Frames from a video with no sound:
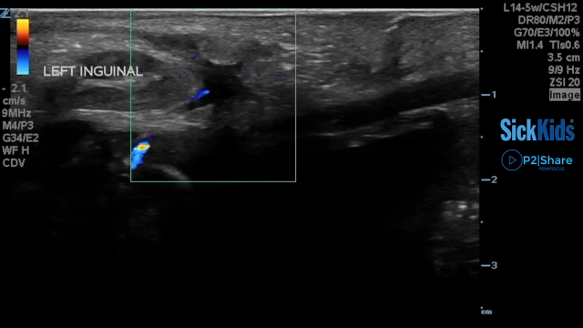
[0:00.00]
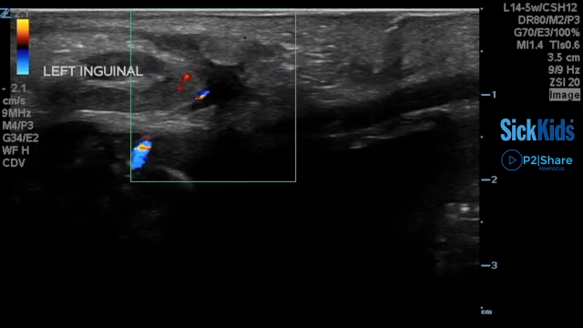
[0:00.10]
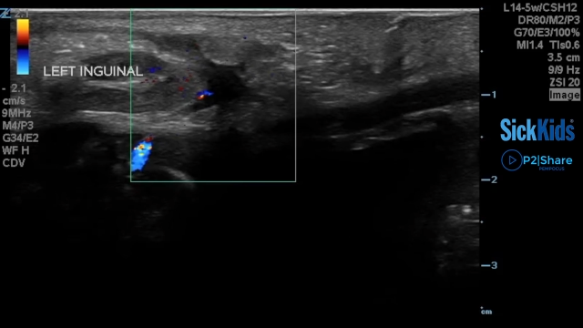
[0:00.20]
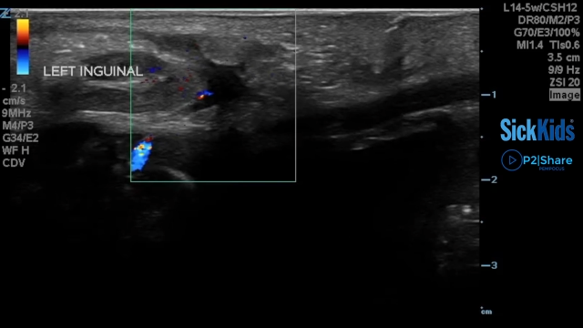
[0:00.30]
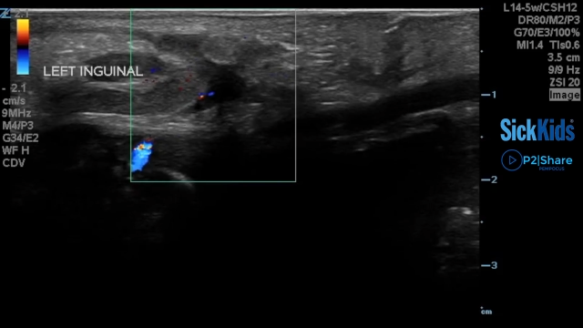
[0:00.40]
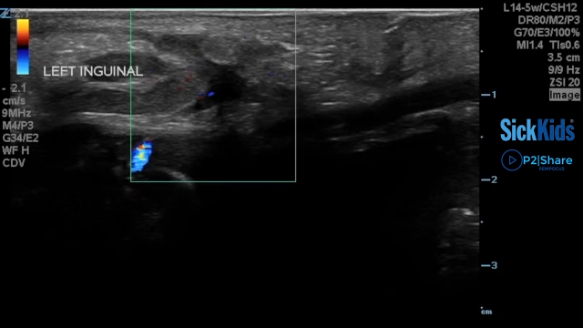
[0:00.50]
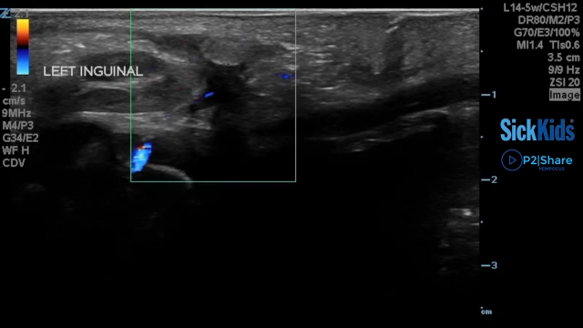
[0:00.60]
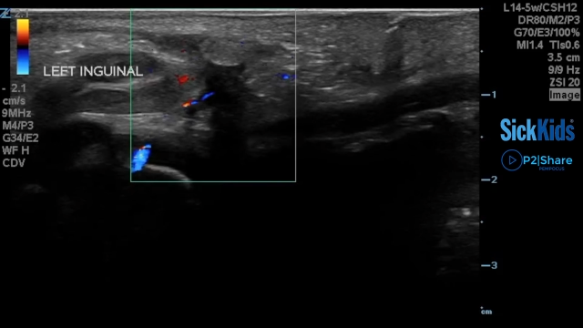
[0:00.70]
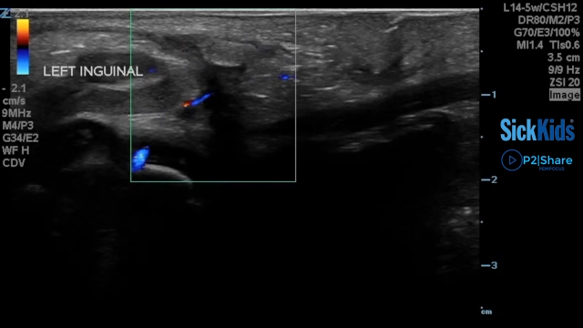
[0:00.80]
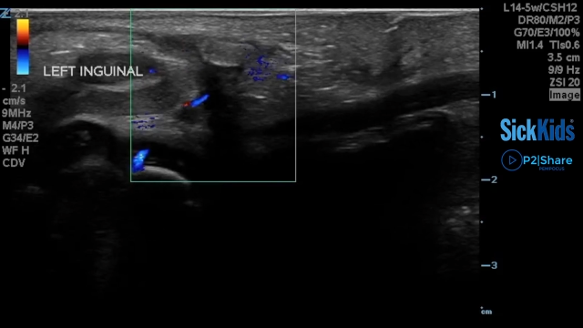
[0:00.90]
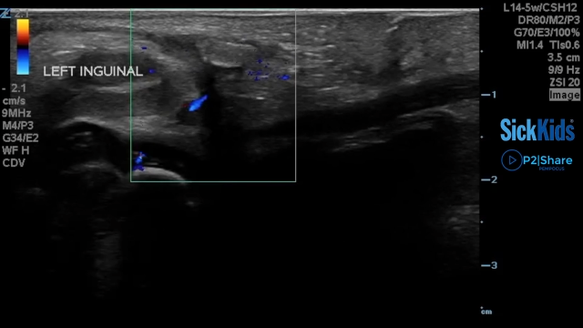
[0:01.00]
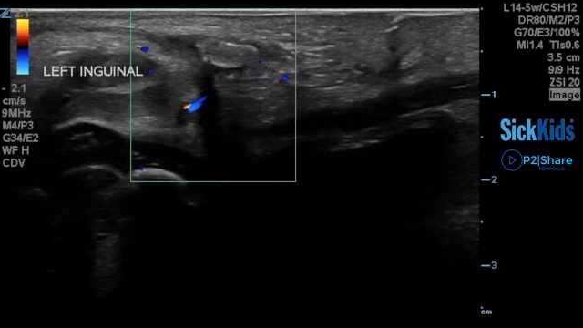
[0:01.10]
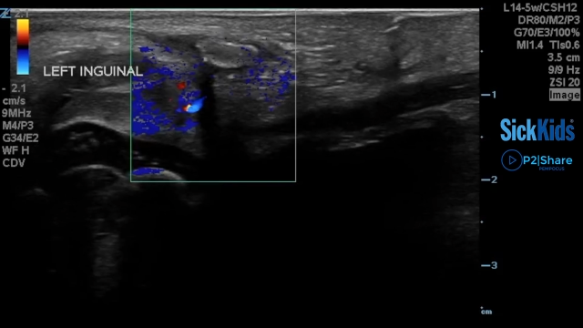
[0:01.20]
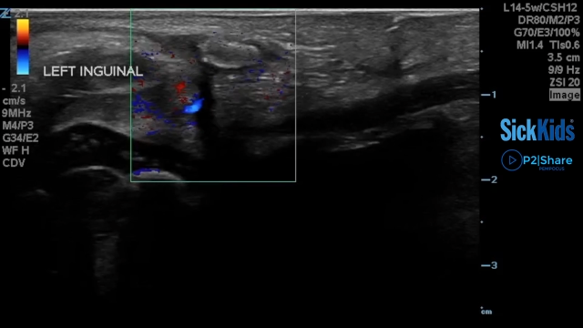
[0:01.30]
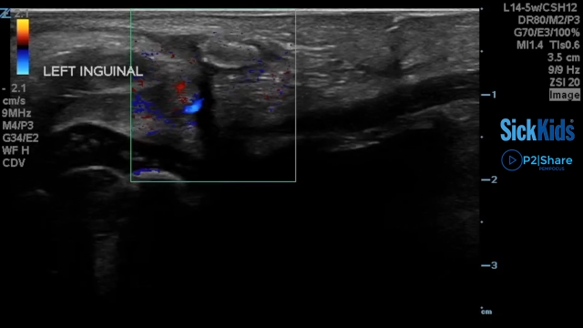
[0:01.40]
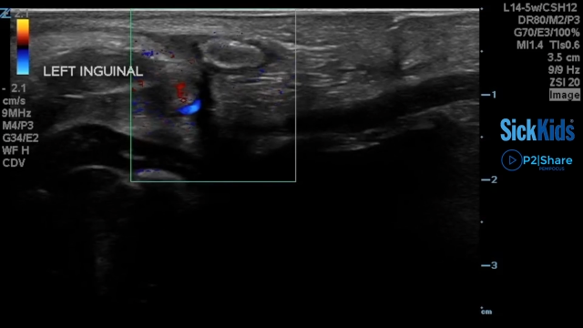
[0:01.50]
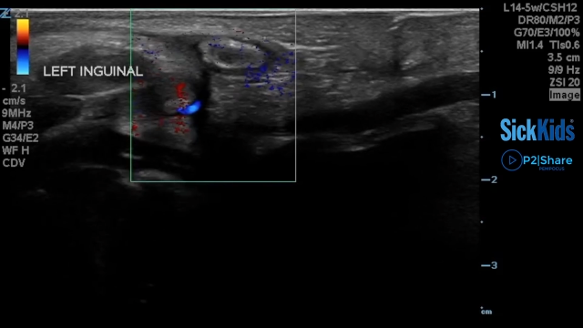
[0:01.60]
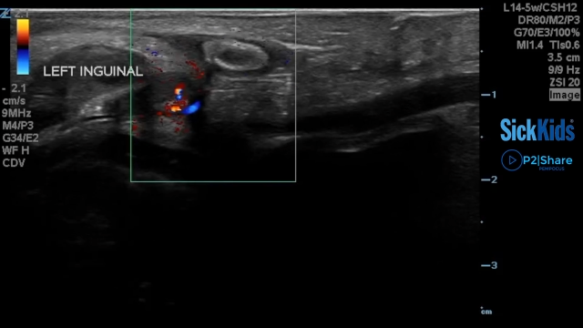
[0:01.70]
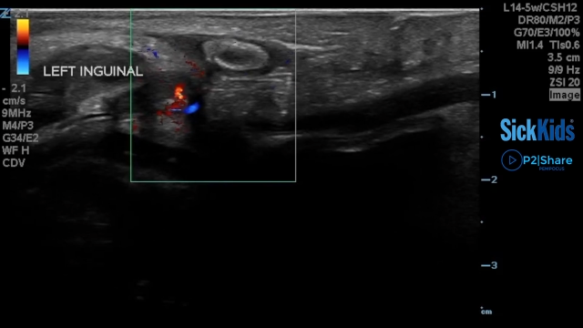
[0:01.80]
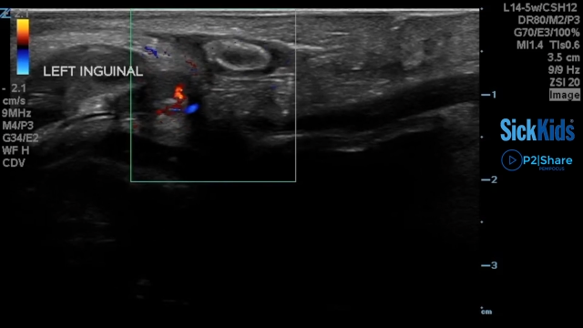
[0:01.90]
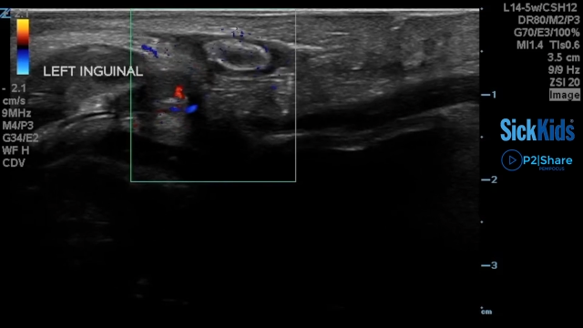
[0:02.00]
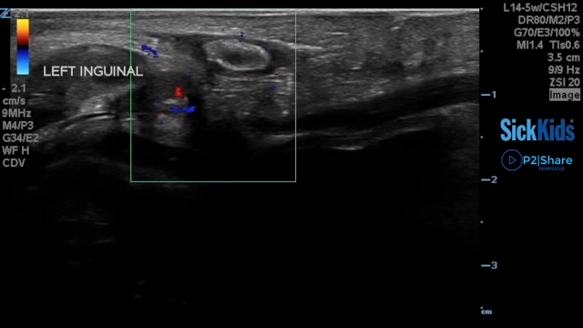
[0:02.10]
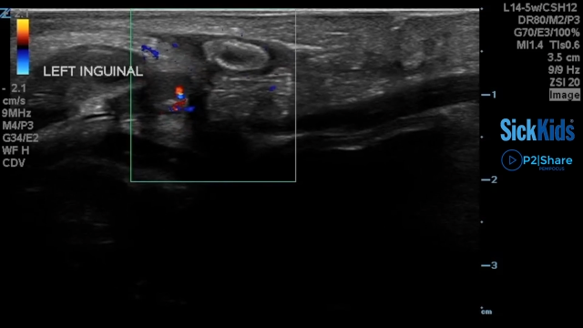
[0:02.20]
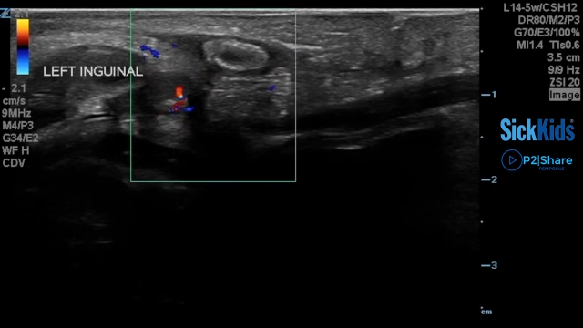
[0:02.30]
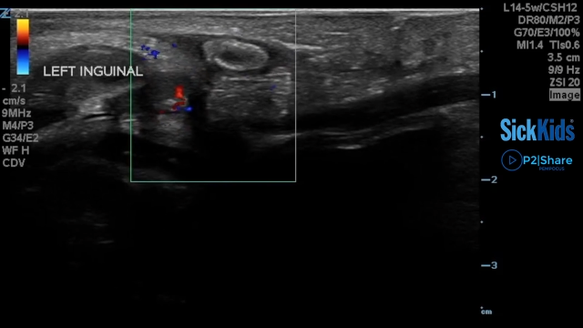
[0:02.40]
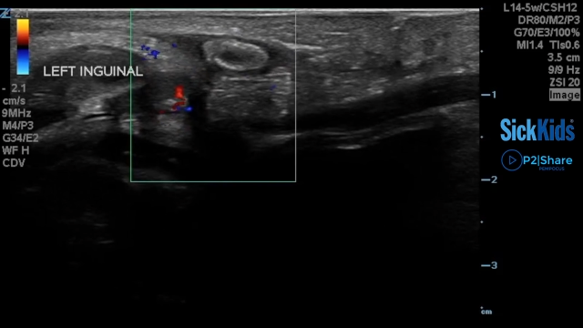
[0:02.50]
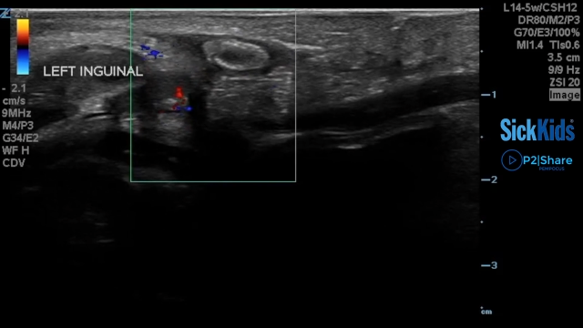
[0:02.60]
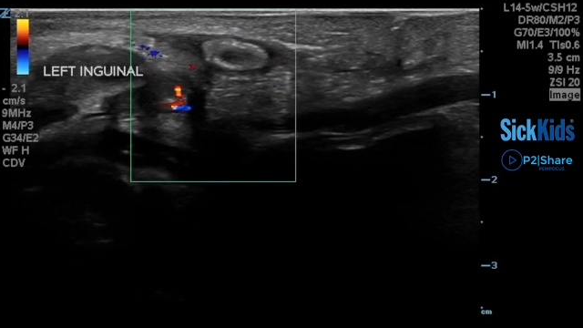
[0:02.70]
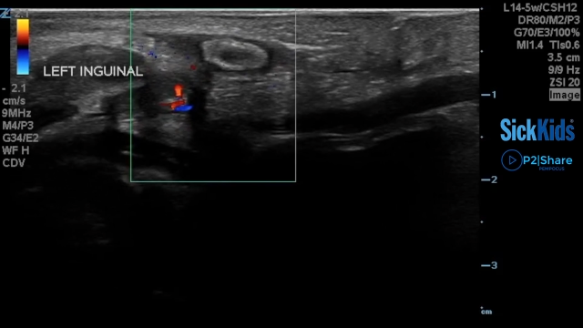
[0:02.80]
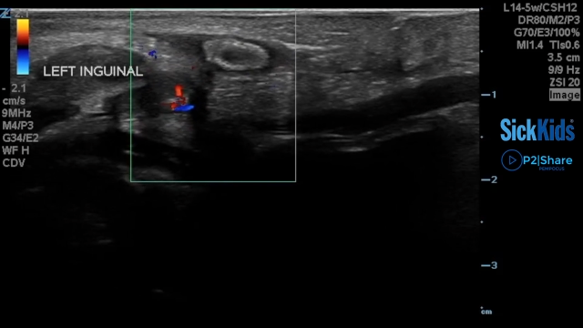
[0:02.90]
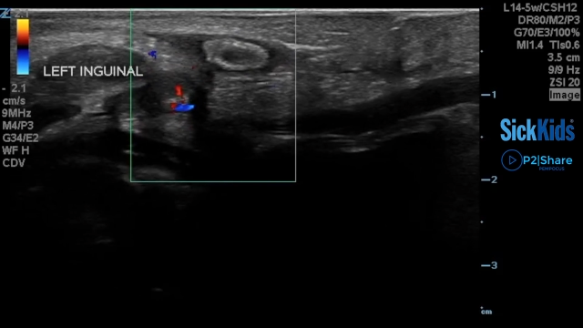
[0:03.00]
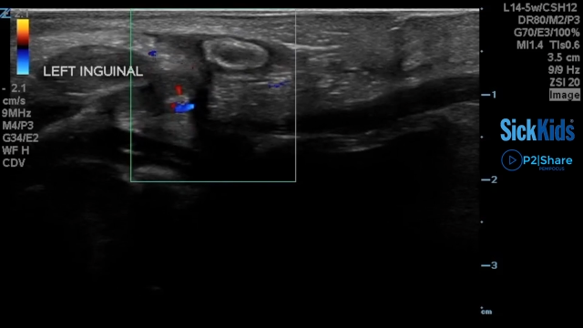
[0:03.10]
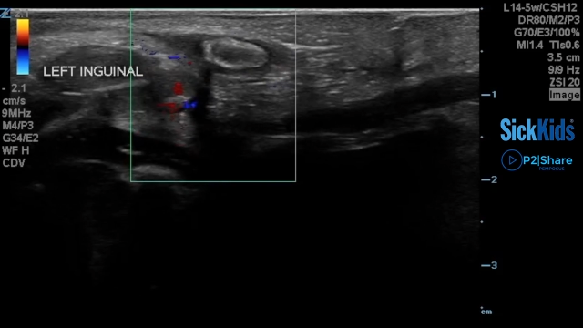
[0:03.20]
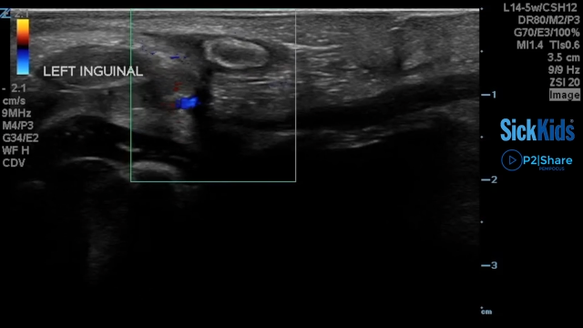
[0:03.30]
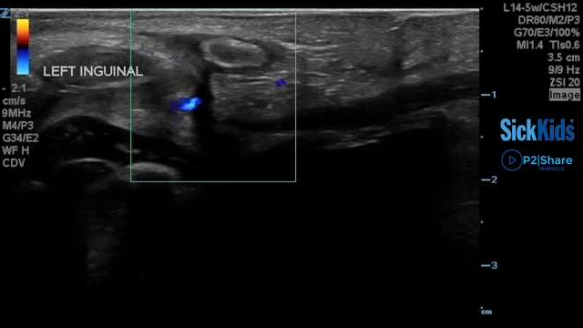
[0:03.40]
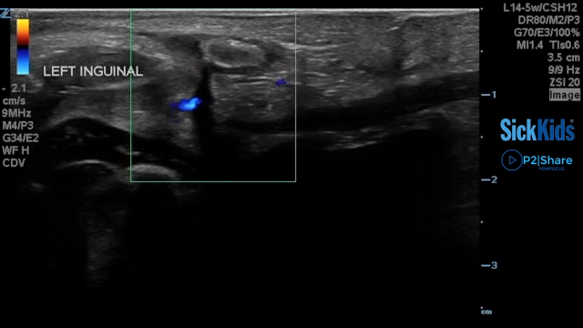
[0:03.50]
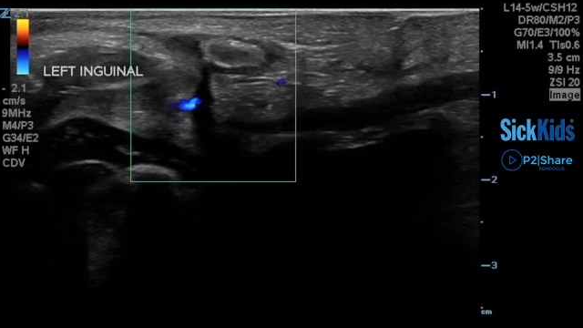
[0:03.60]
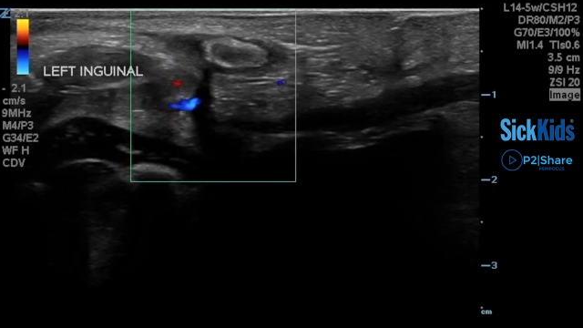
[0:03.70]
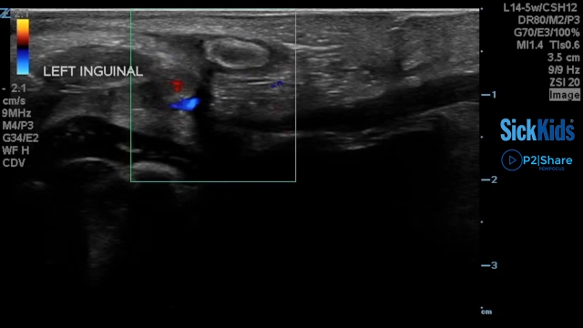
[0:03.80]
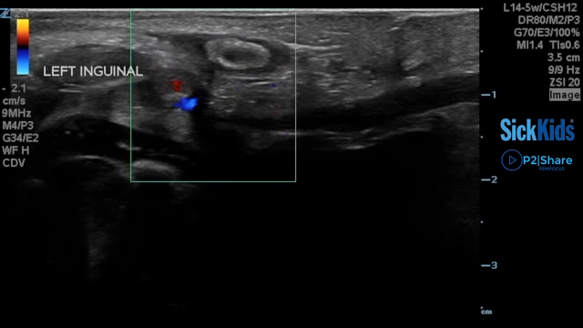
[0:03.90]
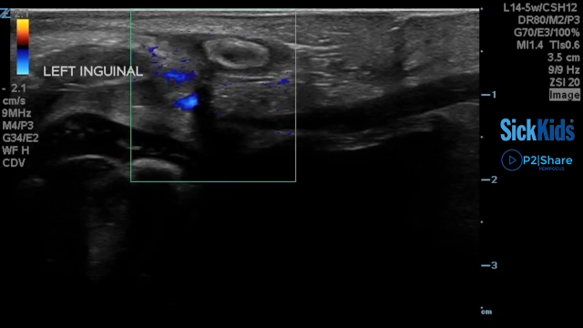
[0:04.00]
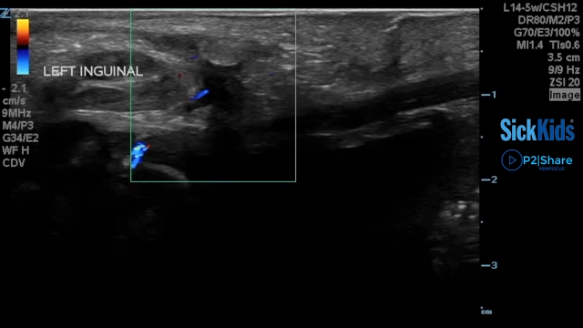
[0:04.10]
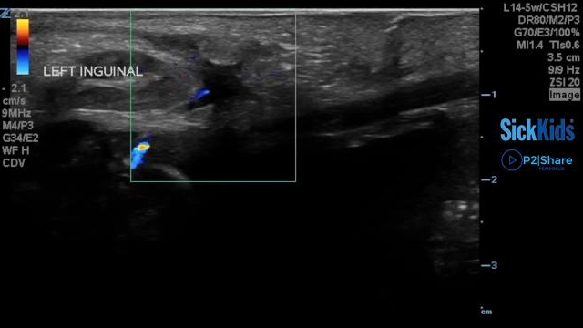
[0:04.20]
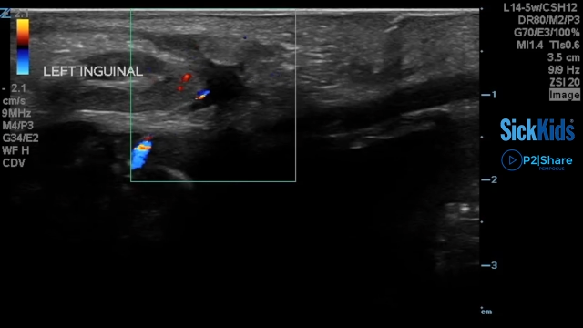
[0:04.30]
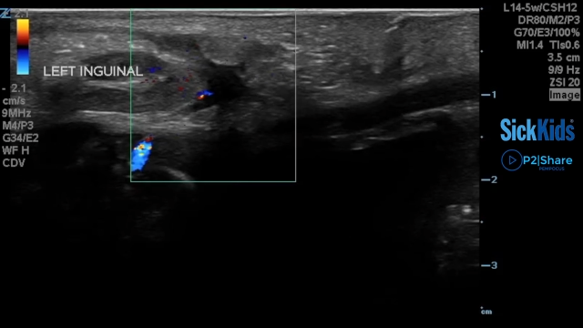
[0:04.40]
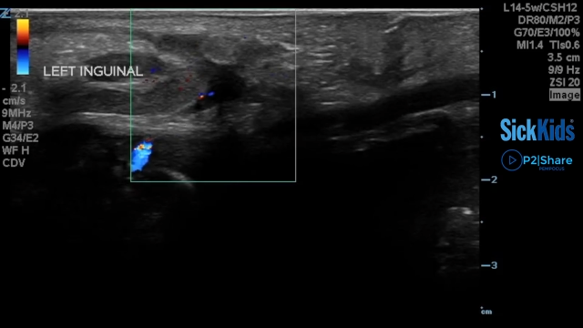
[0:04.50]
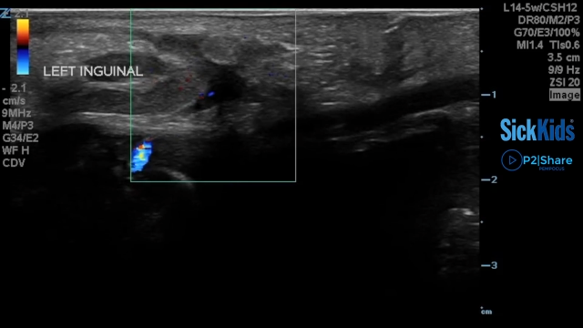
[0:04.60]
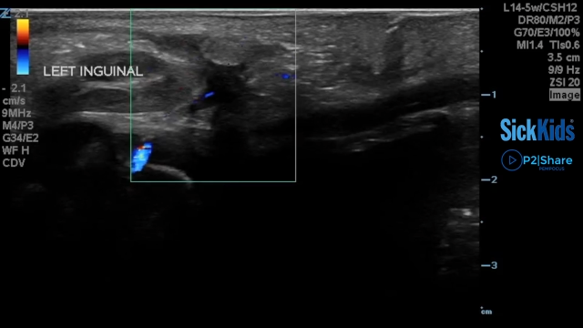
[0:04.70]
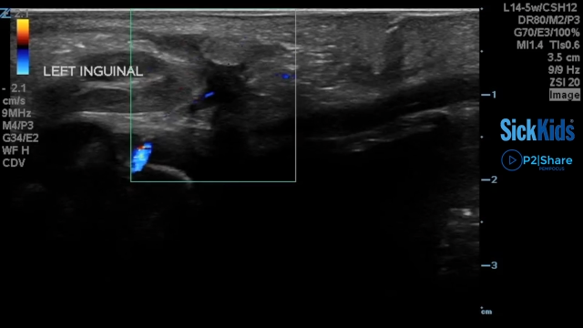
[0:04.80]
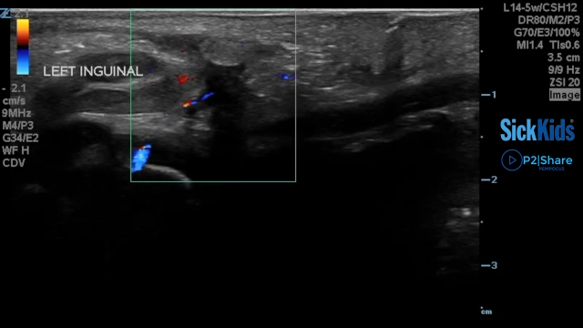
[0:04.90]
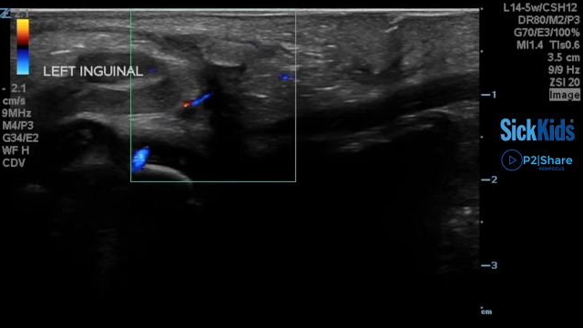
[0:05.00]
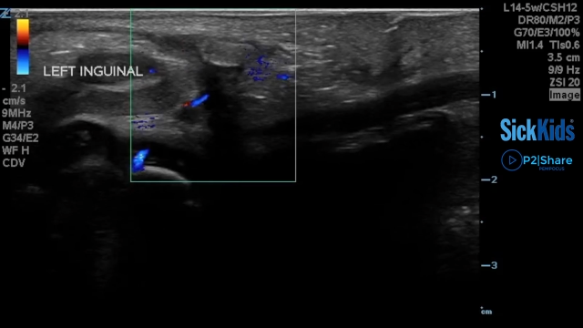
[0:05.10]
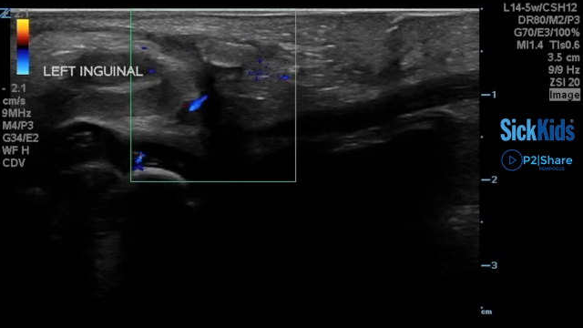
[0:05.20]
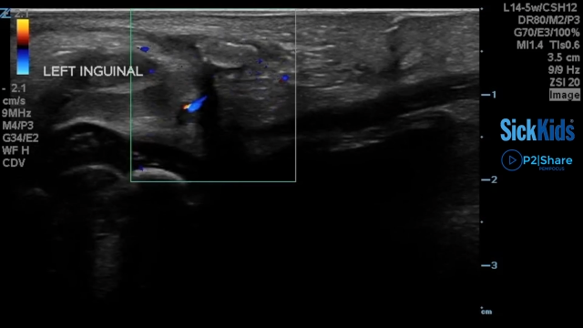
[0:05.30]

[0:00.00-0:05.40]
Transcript: [unreadable: no face in view]